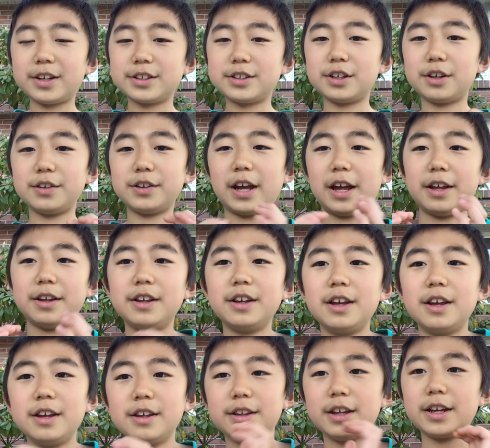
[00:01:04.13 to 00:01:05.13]
sure that
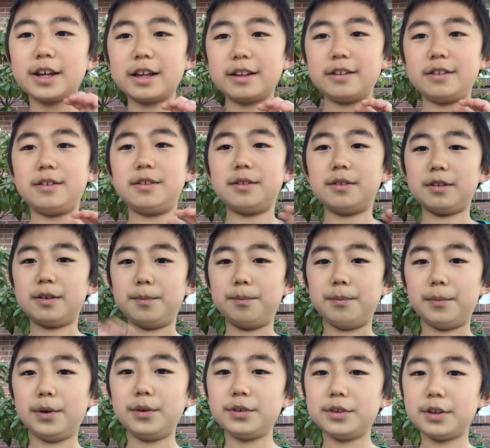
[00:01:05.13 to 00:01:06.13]
they get the
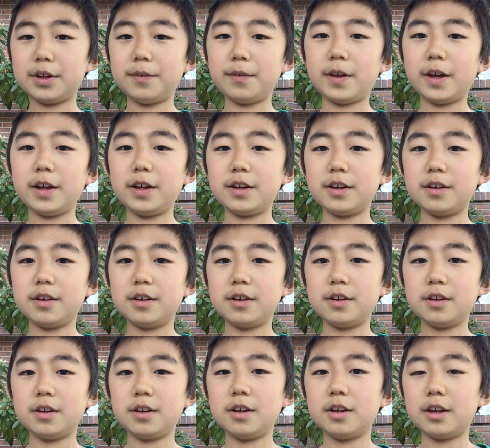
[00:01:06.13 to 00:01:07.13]
most sunlight,
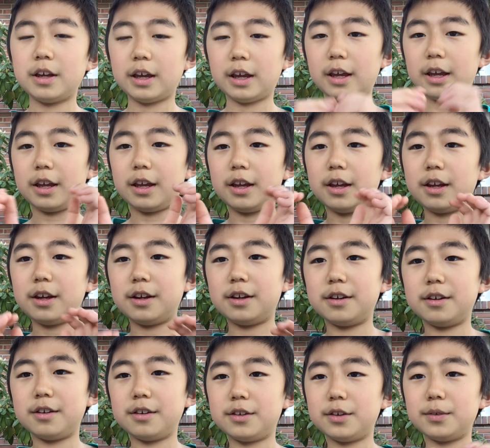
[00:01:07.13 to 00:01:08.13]

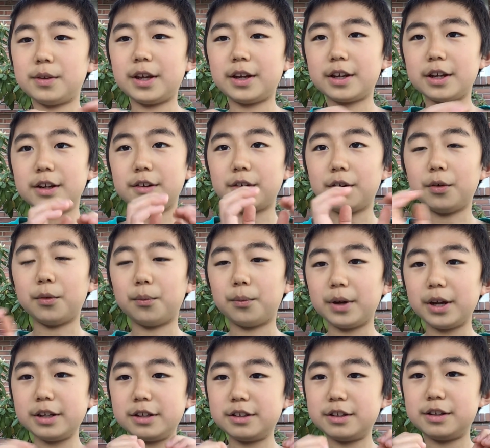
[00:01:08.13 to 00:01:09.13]
and so they can grow
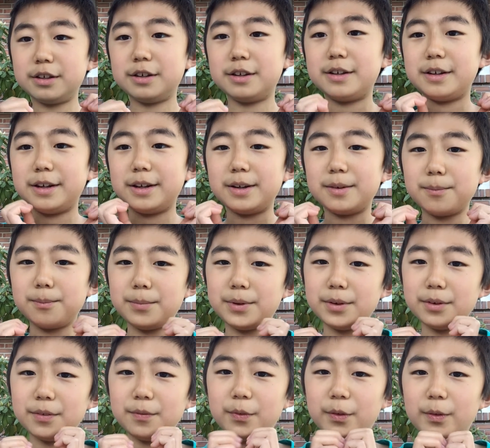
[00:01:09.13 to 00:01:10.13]
rich and
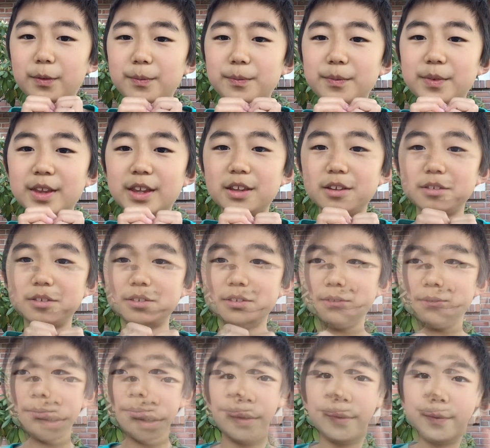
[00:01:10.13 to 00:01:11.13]
beautiful. Step
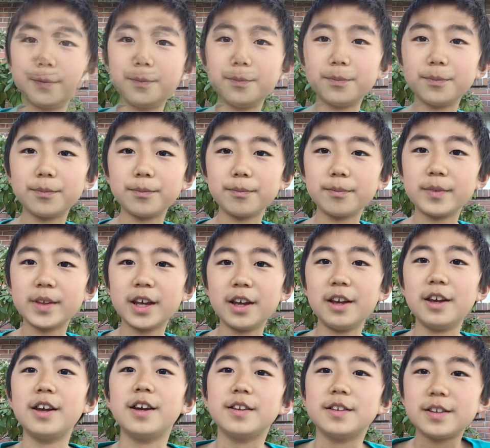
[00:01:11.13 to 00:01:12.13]
2.
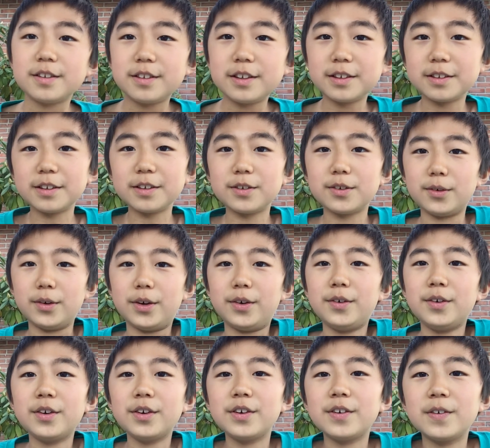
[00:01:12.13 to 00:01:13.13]
The seeds and soil.
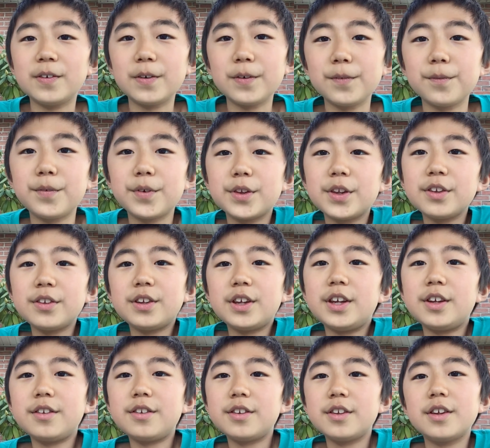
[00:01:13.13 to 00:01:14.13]
For the
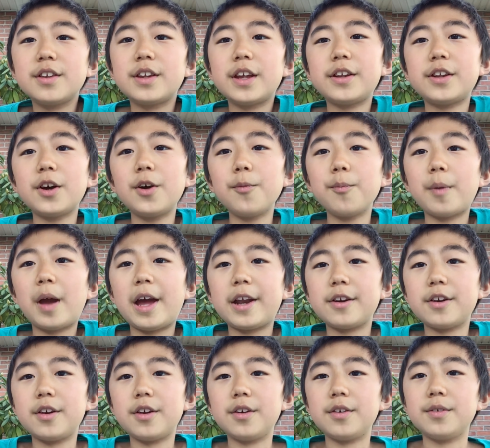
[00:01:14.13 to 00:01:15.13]
seeds, they don't
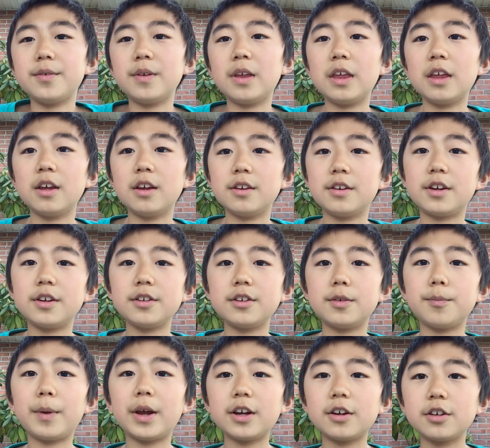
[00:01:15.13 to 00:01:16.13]
matter. Just
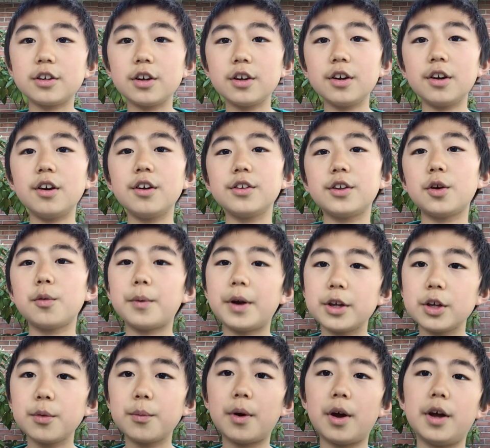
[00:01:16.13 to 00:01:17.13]
make sure they're what
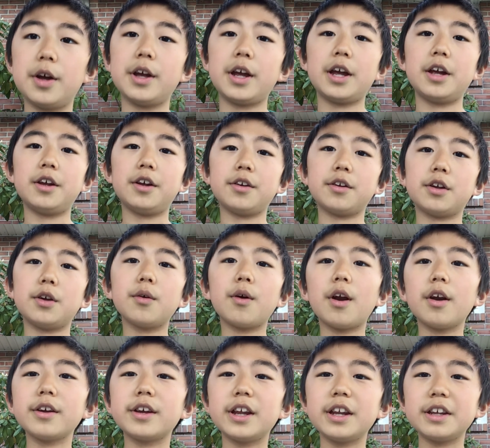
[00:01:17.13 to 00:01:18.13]
you want and you
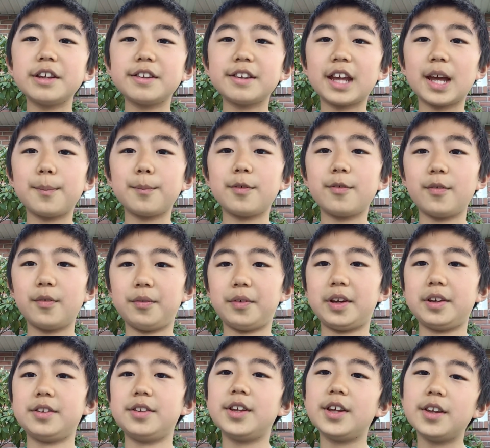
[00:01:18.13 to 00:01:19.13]
aren't getting scammed for
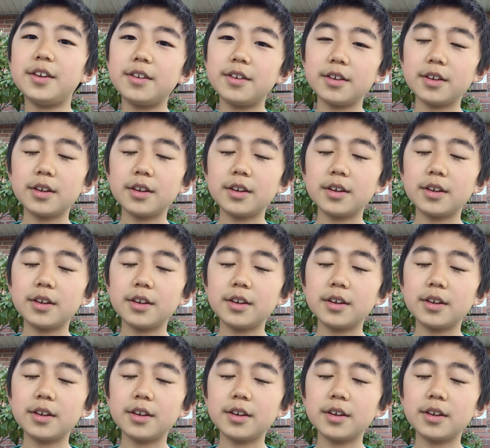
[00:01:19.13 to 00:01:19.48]
fake seeds.